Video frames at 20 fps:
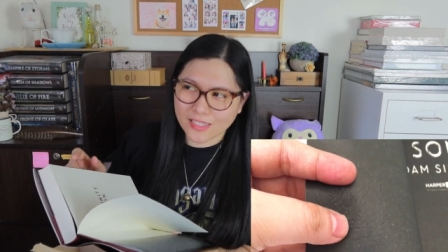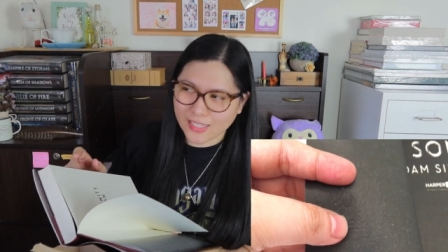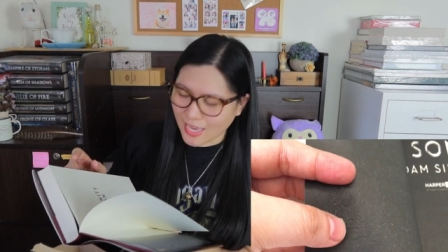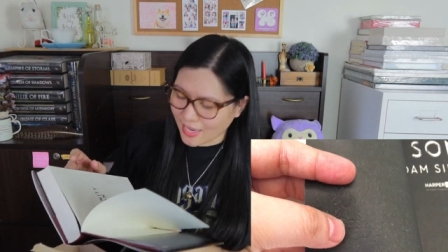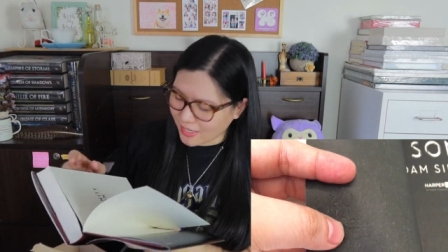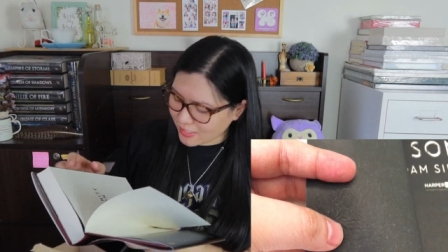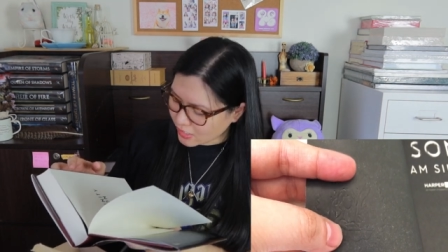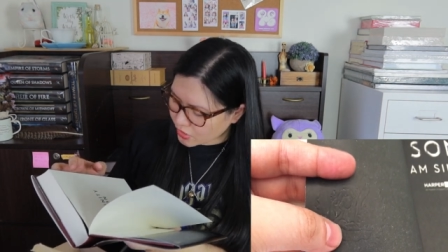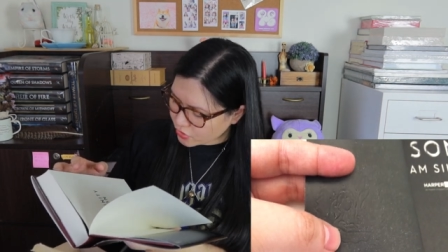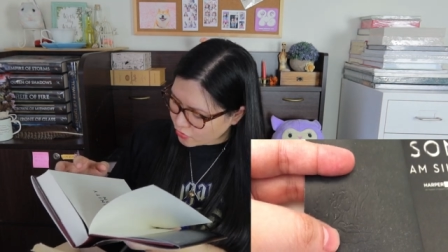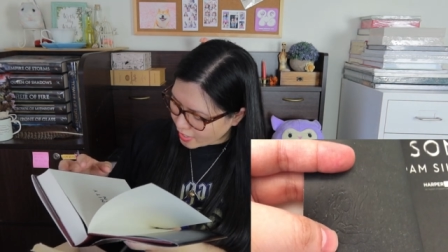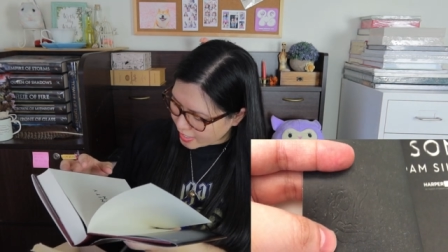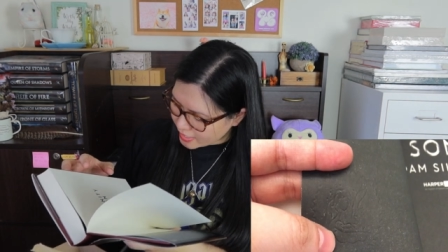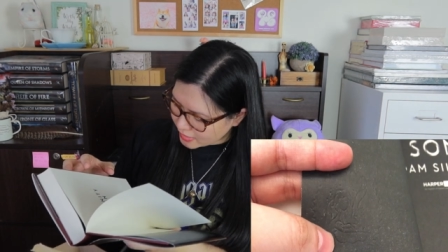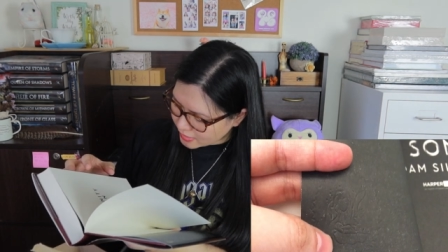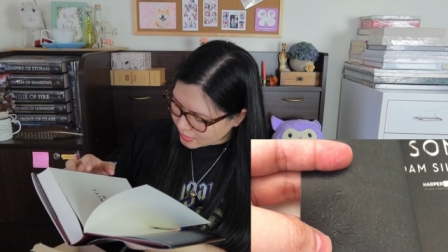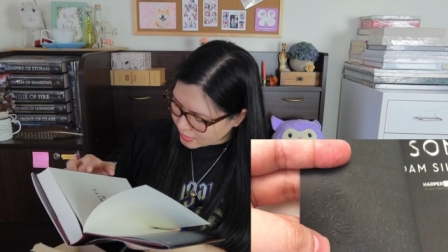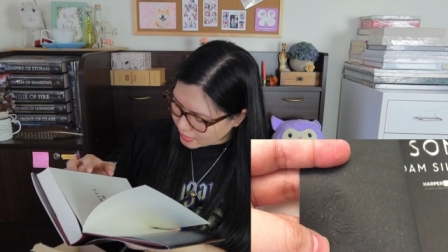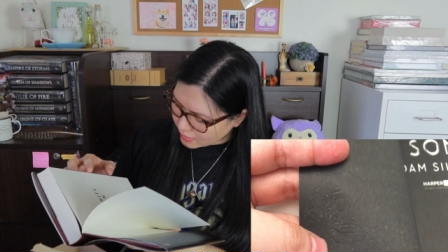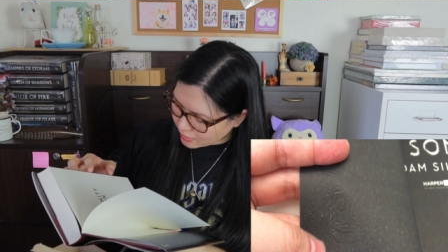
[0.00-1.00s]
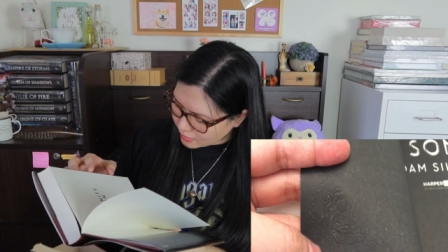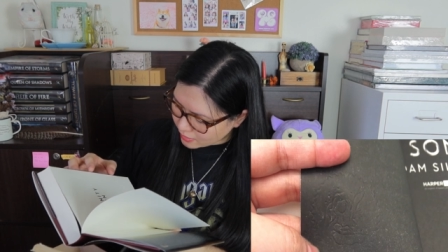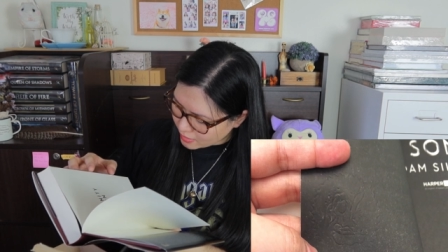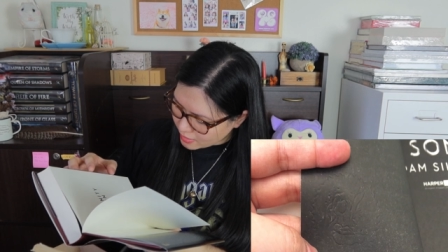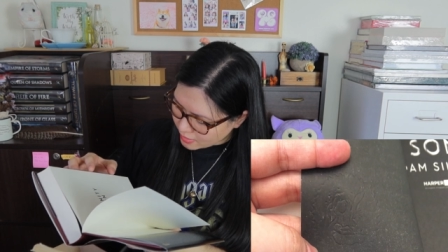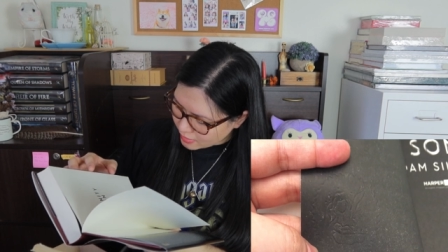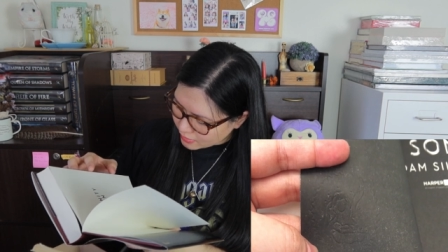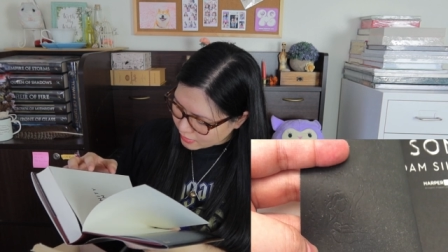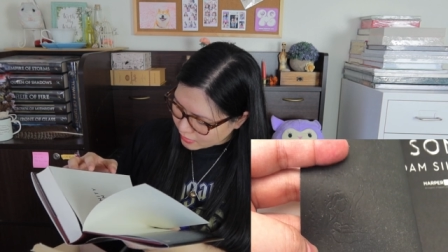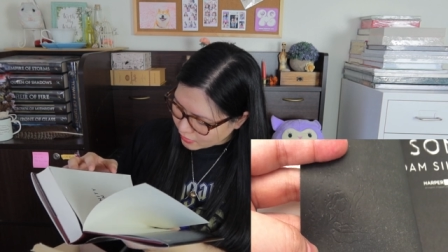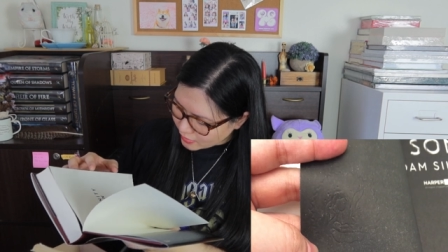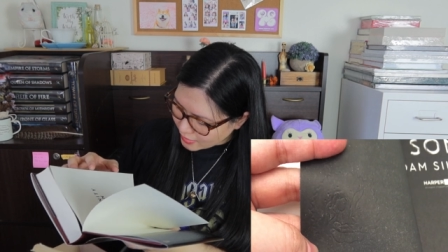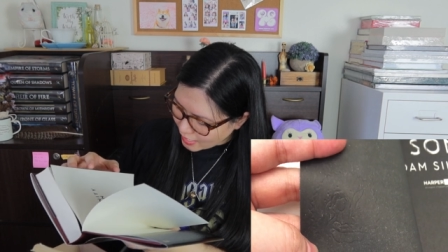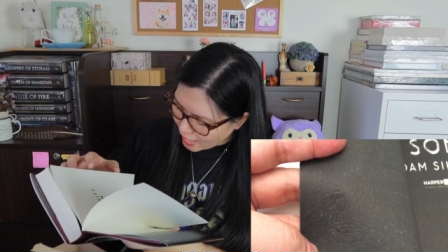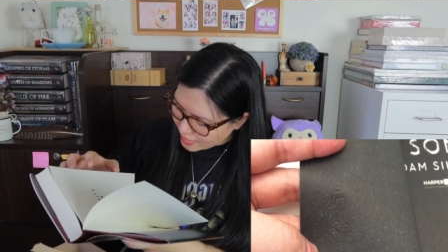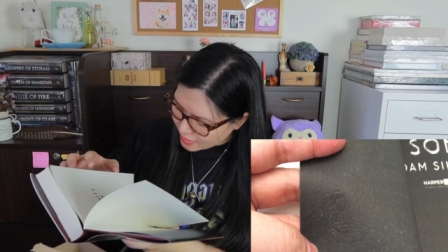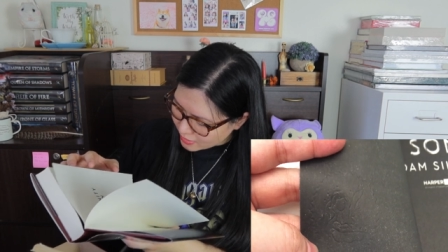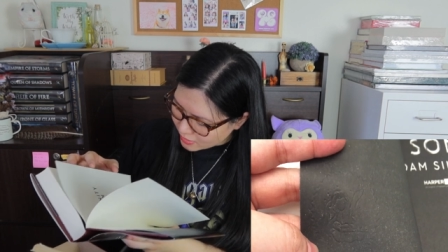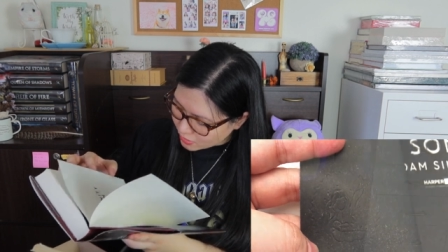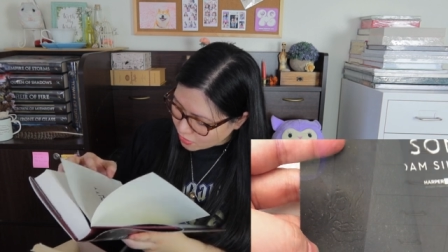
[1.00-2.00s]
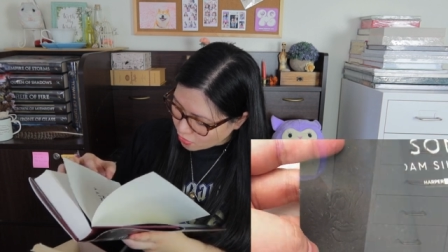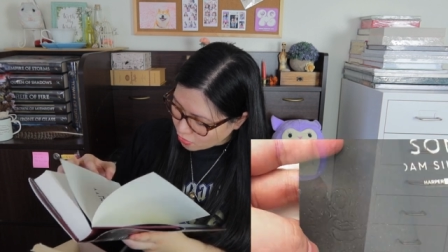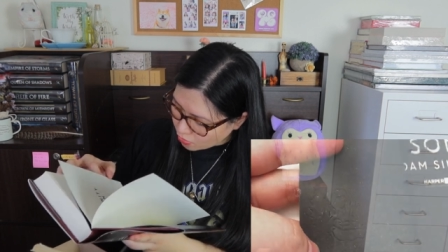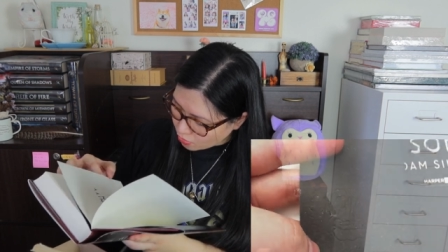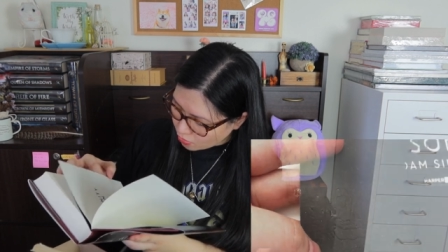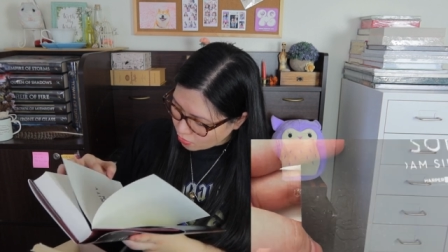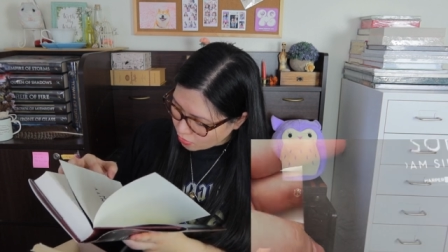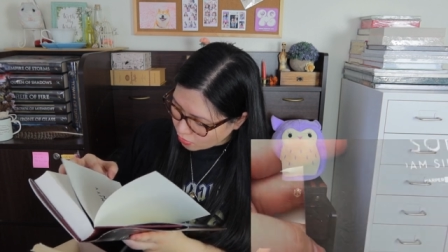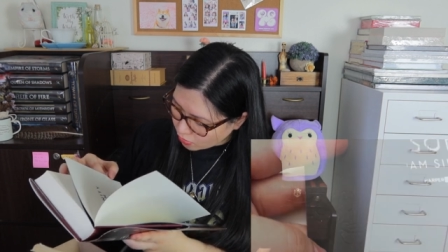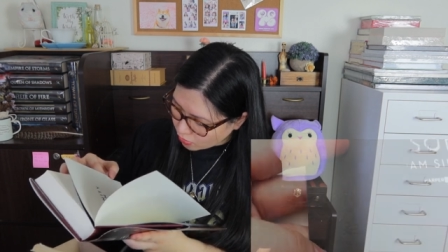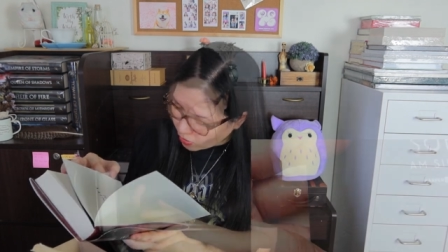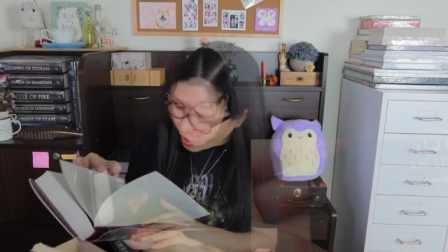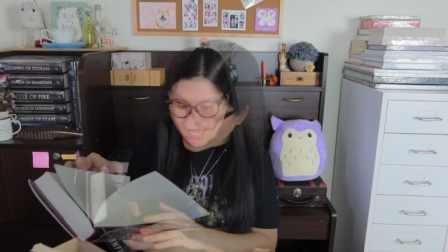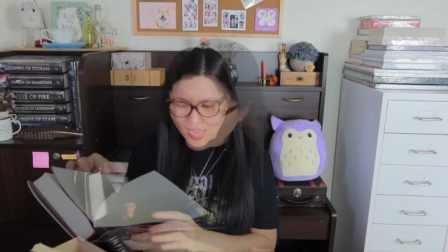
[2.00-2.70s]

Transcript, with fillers: Yeah, it's a dry seal. So that is cool.